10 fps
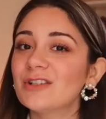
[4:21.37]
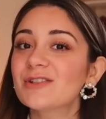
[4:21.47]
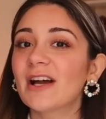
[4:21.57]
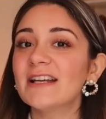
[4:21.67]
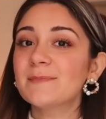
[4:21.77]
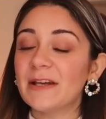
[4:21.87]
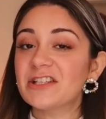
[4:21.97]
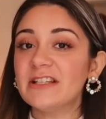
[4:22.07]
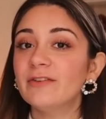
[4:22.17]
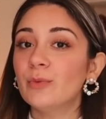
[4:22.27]
Also guys,
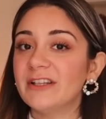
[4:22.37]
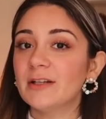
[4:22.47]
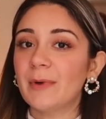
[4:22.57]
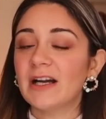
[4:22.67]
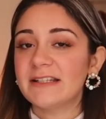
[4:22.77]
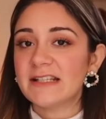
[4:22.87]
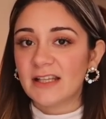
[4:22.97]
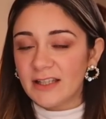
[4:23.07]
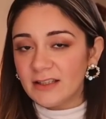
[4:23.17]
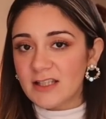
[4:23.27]
especially for winter parties,
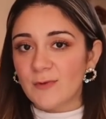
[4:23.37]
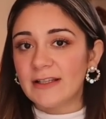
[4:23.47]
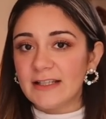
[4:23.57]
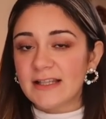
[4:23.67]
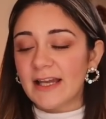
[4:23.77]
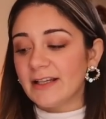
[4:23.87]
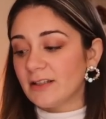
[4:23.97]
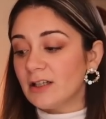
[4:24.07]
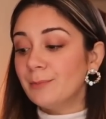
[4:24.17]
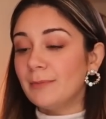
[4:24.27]
I think this one is like
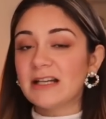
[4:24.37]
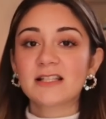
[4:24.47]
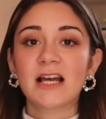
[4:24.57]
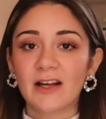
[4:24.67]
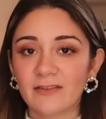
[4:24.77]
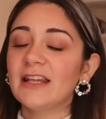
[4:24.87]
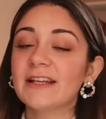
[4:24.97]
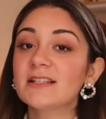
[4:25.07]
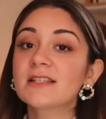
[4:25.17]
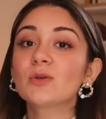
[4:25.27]
a must have. Like
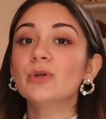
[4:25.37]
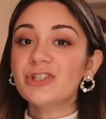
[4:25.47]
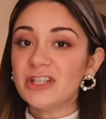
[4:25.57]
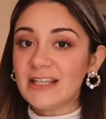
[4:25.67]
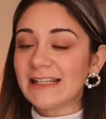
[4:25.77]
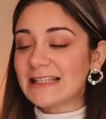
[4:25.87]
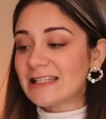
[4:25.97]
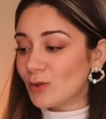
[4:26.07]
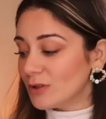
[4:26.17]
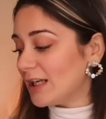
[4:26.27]
it's so chic, it's
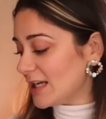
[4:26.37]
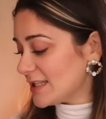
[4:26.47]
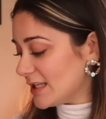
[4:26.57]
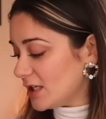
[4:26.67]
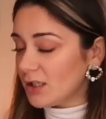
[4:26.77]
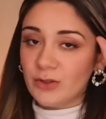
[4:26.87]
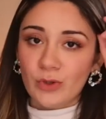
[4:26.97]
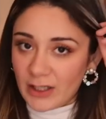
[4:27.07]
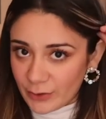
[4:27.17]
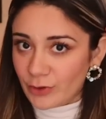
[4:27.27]
so classy, you
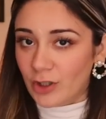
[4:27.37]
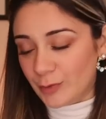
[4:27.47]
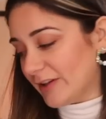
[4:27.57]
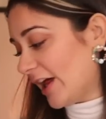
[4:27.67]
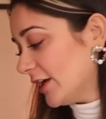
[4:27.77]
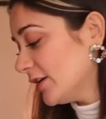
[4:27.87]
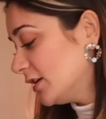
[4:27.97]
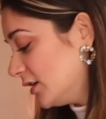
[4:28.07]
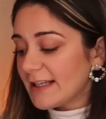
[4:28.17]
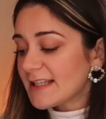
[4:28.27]
can't go wrong with that.
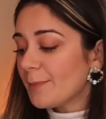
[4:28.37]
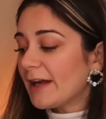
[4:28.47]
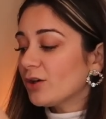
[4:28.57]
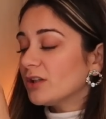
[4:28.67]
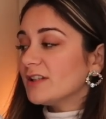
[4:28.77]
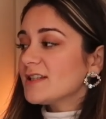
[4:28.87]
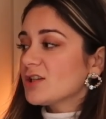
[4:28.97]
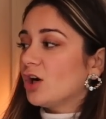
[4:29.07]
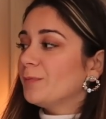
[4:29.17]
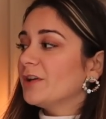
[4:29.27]
Next up, I got this
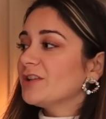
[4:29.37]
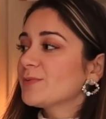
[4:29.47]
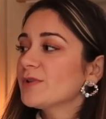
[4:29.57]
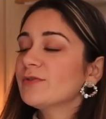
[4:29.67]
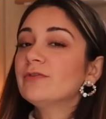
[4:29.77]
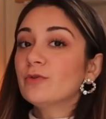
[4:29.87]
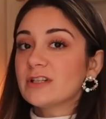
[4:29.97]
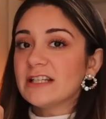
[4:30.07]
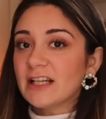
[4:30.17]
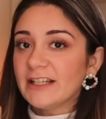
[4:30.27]
top. Now this was for
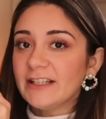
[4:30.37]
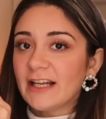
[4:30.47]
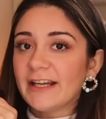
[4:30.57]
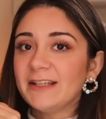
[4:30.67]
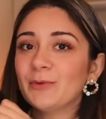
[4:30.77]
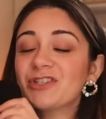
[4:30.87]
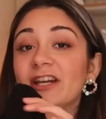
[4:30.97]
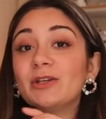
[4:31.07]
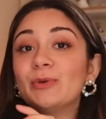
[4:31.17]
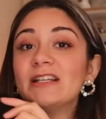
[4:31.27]
14.99, which
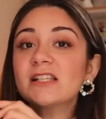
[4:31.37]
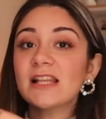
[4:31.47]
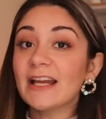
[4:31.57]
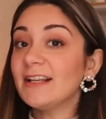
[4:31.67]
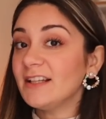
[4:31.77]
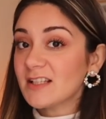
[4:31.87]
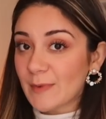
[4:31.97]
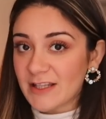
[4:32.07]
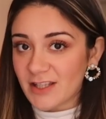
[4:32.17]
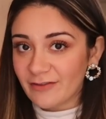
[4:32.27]
I know is slightly
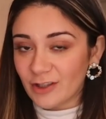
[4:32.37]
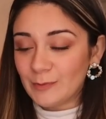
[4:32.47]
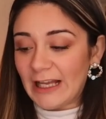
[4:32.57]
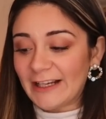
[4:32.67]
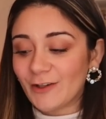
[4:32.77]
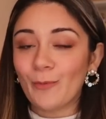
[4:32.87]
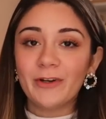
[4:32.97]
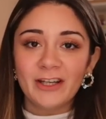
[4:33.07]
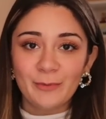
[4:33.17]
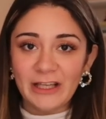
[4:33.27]
expensive for a black top,
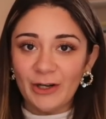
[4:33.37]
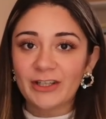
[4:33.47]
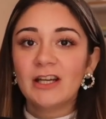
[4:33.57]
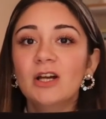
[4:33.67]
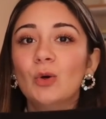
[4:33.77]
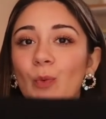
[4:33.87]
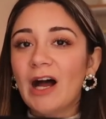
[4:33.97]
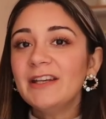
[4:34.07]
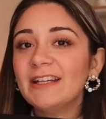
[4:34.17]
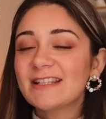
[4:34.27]
but hear me out
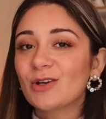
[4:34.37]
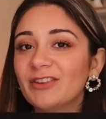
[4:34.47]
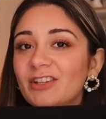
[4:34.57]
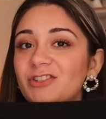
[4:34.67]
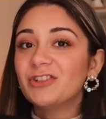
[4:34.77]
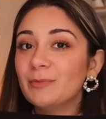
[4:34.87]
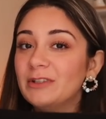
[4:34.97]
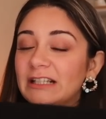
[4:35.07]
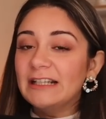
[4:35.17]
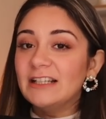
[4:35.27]
one, it's got this rib
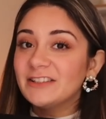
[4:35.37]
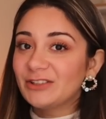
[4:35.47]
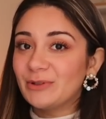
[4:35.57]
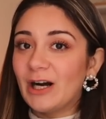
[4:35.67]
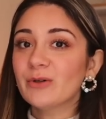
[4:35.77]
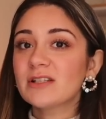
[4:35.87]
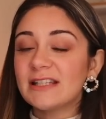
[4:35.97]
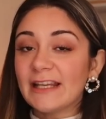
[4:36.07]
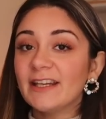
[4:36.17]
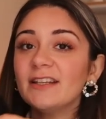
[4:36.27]
detailing throughout.
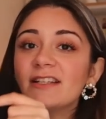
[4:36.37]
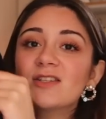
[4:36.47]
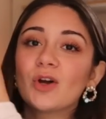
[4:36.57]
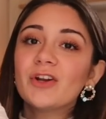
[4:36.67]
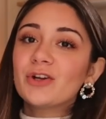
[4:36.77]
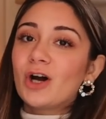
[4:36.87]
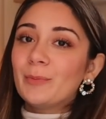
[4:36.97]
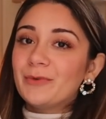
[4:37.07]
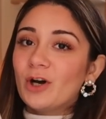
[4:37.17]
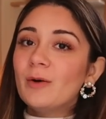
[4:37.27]
Second, it's not a
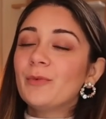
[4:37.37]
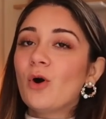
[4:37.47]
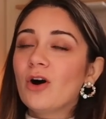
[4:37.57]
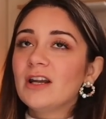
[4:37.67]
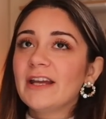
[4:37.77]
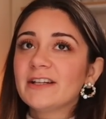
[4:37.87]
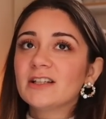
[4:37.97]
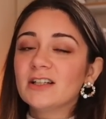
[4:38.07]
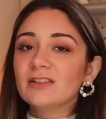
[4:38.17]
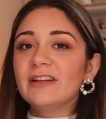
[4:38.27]
crop top or like
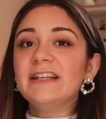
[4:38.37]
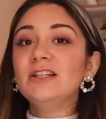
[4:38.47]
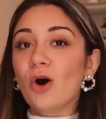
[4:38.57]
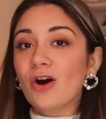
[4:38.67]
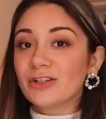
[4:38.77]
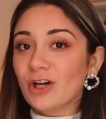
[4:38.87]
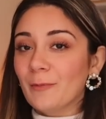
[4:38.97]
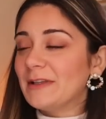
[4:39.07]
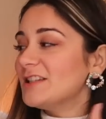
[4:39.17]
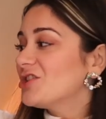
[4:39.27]
a very long
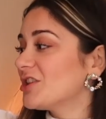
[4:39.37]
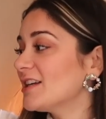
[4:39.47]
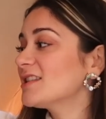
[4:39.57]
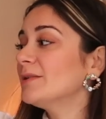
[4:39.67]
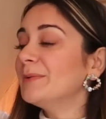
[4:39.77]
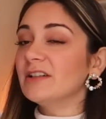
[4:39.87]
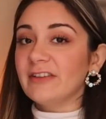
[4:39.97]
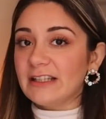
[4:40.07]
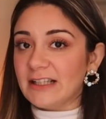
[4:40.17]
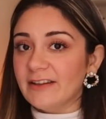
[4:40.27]
top. It's just the
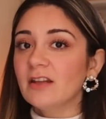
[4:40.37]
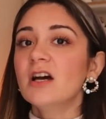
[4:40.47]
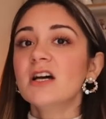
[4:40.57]
perfect length.